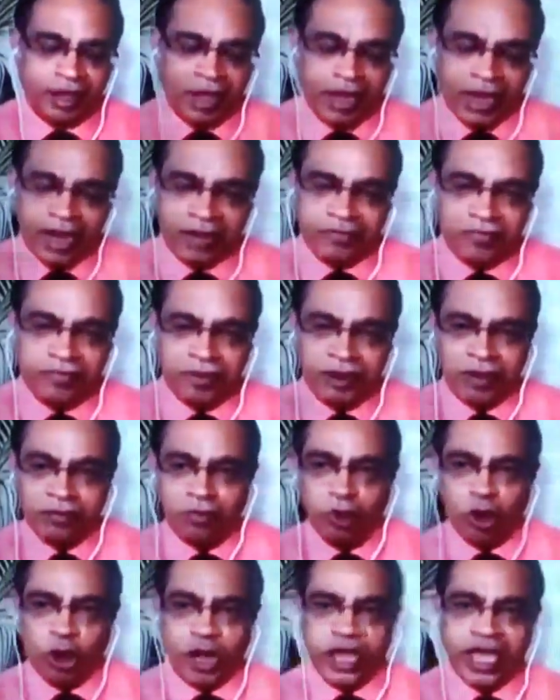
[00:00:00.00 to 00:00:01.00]
Enough
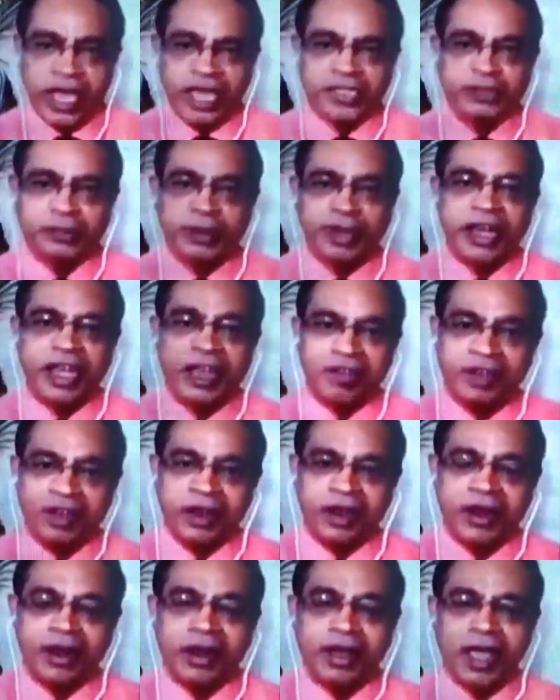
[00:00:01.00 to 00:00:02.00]
warning has been
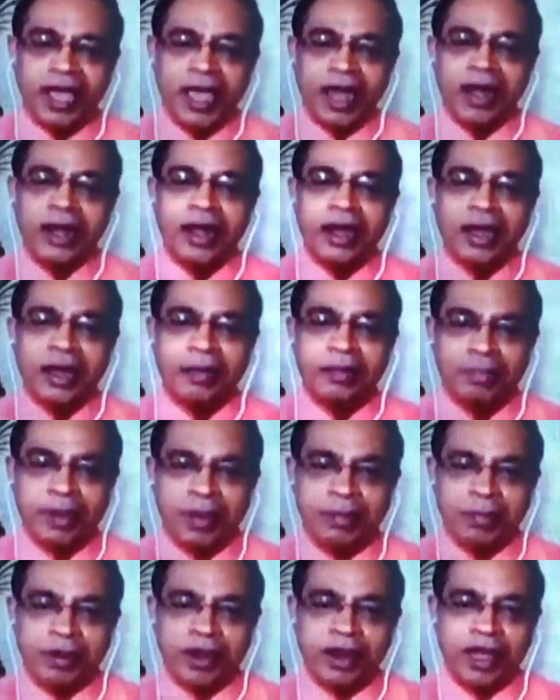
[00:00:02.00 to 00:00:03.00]
given and
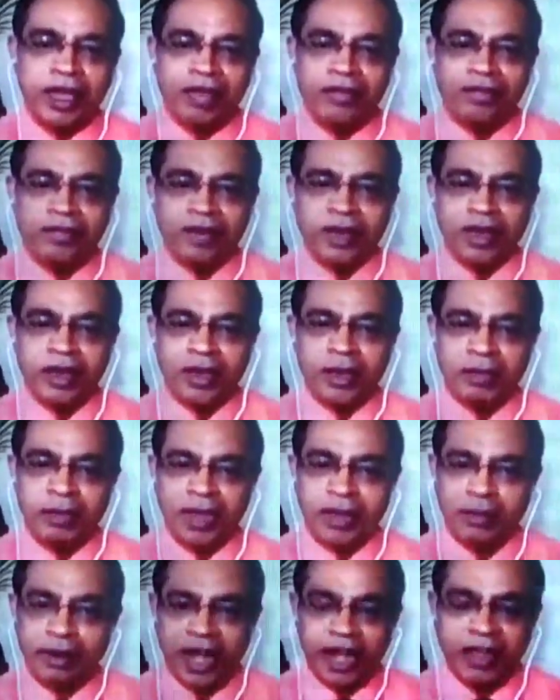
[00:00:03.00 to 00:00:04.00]
people have
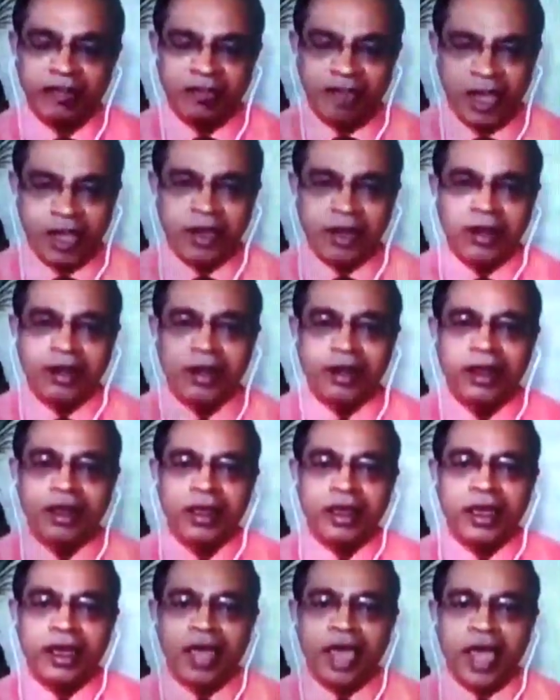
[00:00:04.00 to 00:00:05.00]
been made aware,
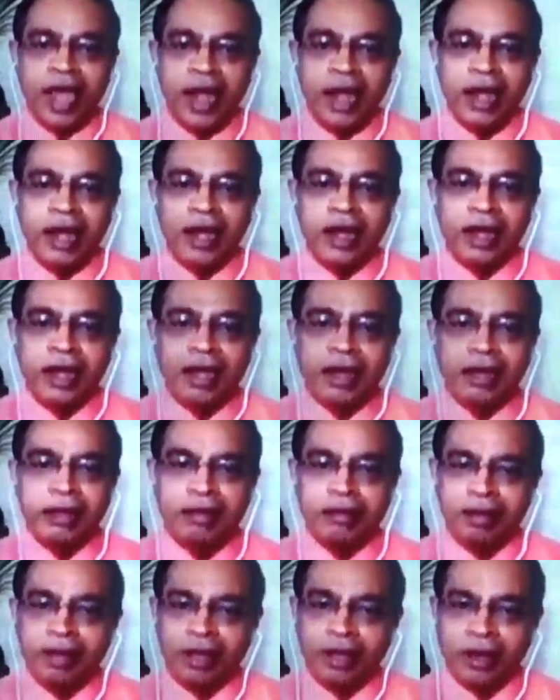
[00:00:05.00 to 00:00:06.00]
and
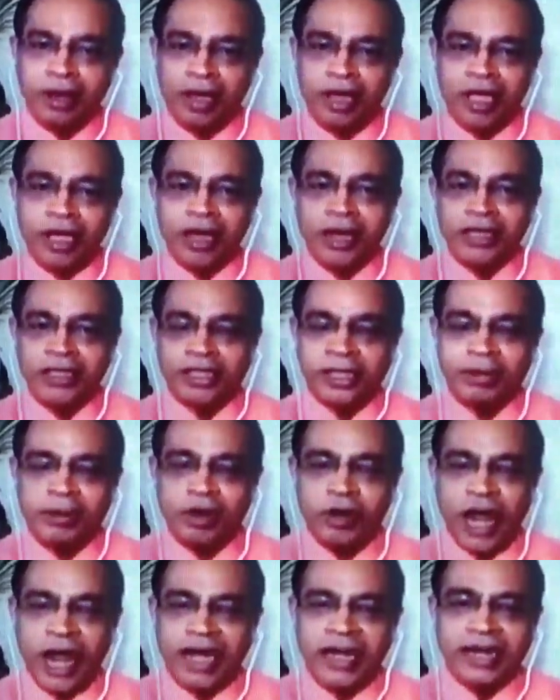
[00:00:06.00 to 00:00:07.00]
nearly
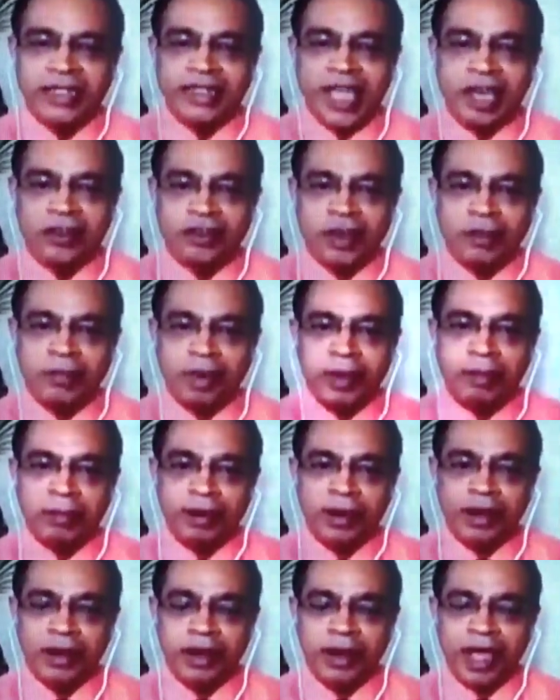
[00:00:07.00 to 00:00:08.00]
about 90,000
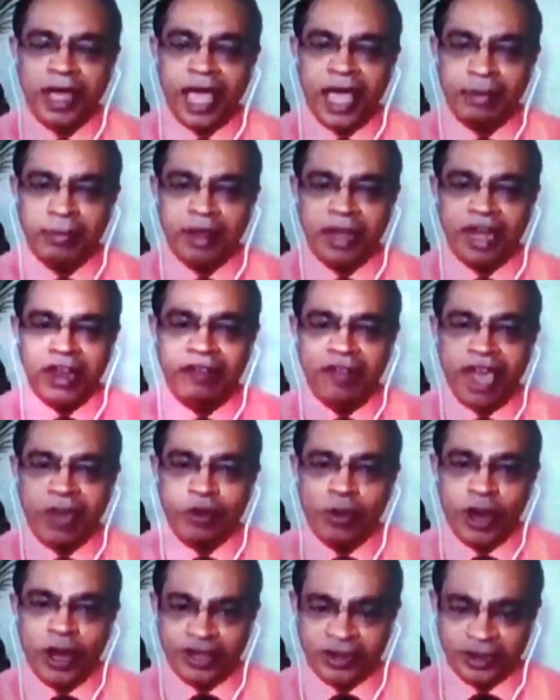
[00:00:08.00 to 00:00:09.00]
people have been
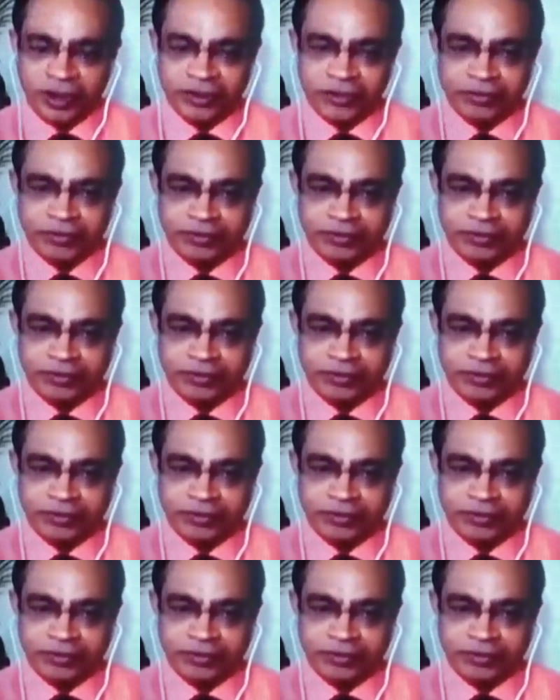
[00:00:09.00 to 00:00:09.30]
evacuated.